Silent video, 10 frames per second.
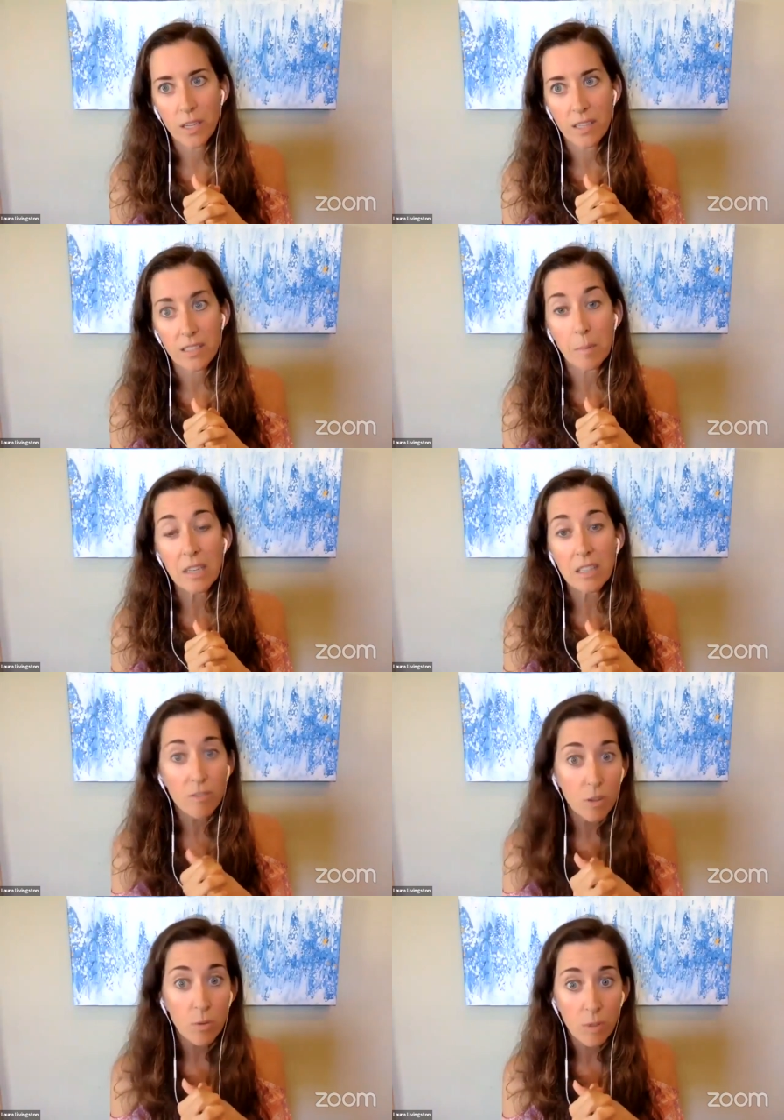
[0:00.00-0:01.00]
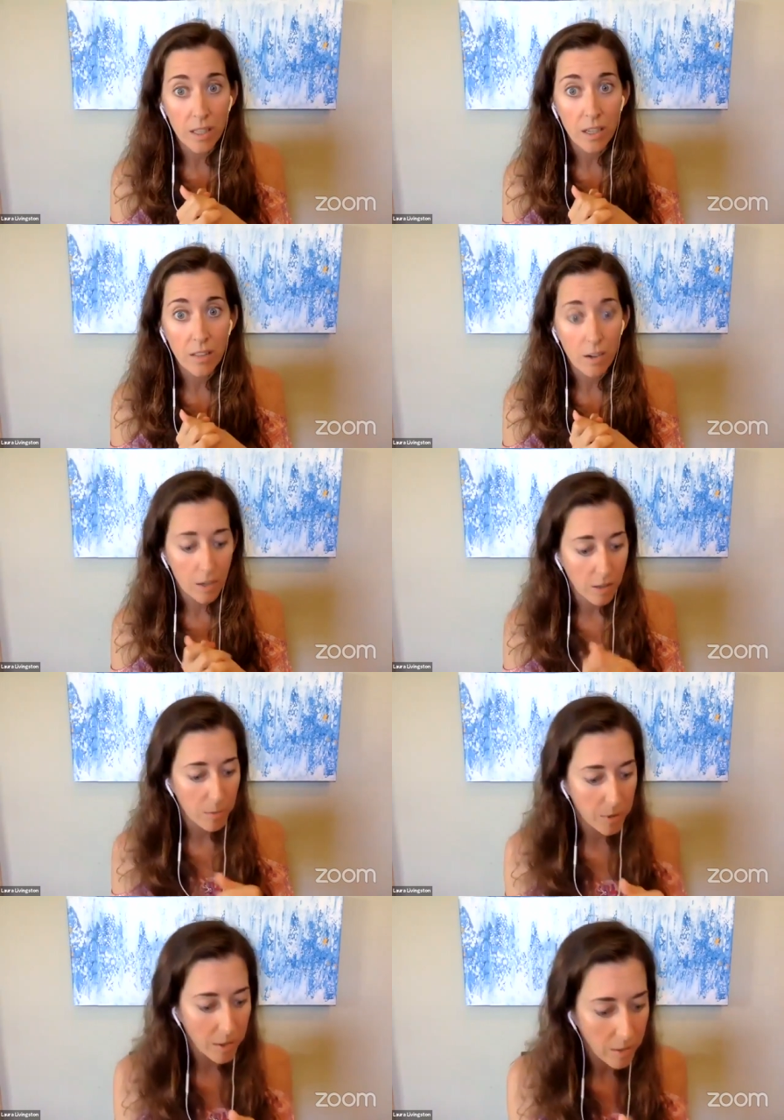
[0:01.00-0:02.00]
is i'm going to give you a really another another
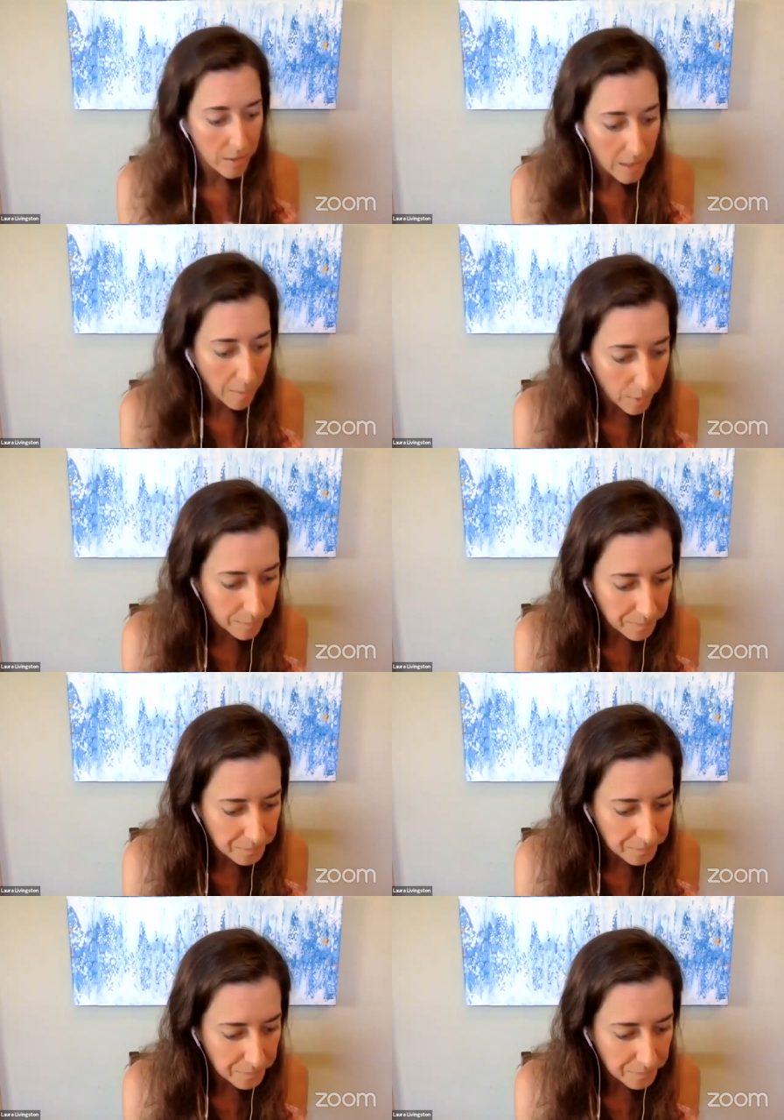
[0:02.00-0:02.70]
really good example